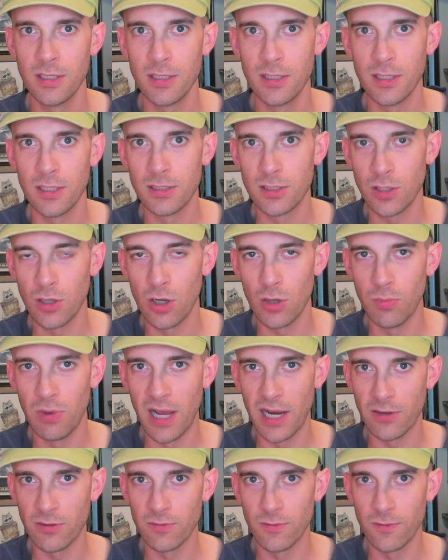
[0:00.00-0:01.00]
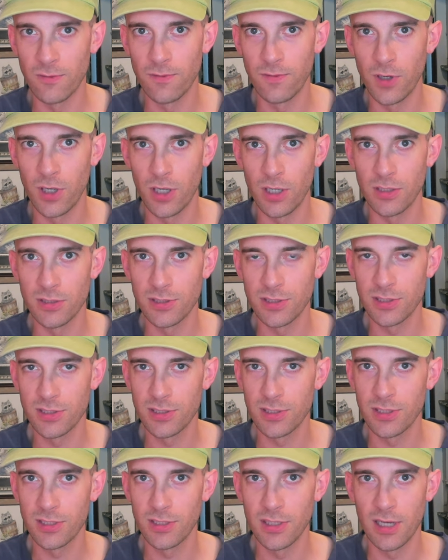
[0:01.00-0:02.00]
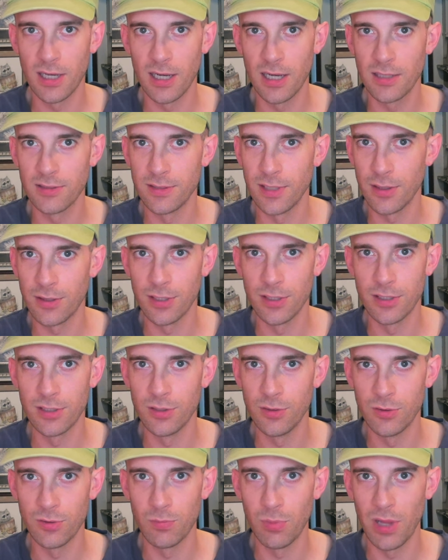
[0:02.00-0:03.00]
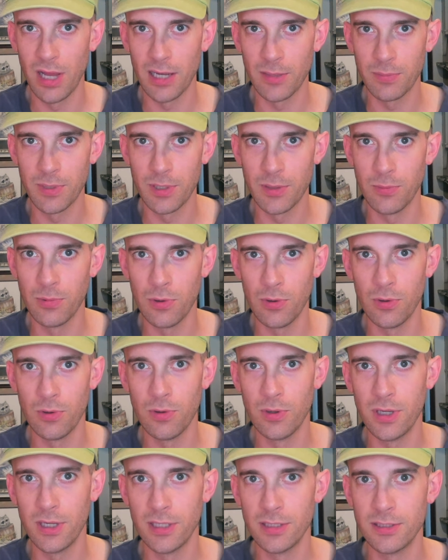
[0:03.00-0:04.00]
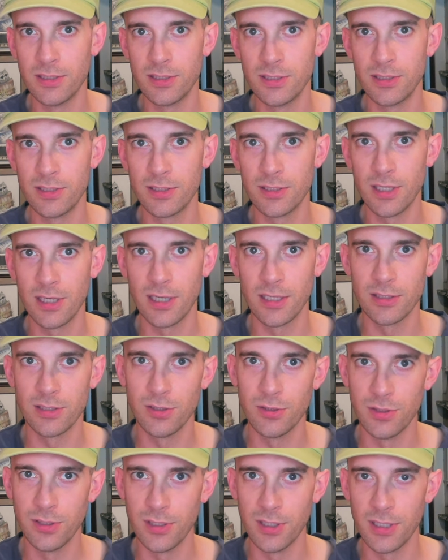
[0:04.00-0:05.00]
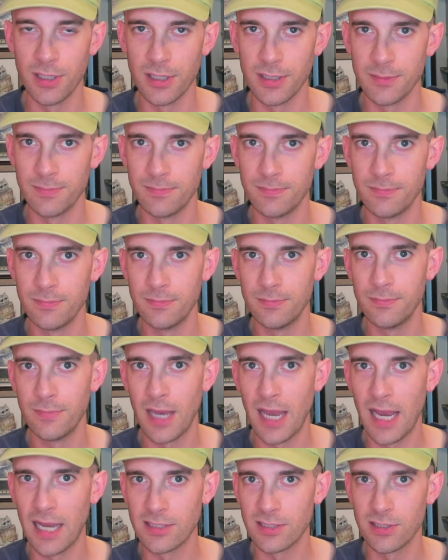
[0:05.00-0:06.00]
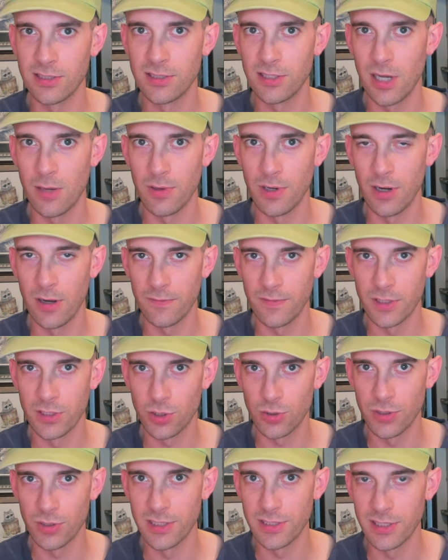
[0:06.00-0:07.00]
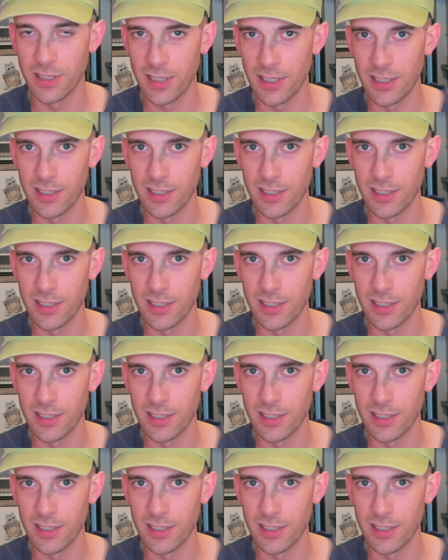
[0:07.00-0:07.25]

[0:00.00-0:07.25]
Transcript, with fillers: it's called Black River Falls. Uh, nothing to do with black people. It's uh, due to the acids coming off the trees that get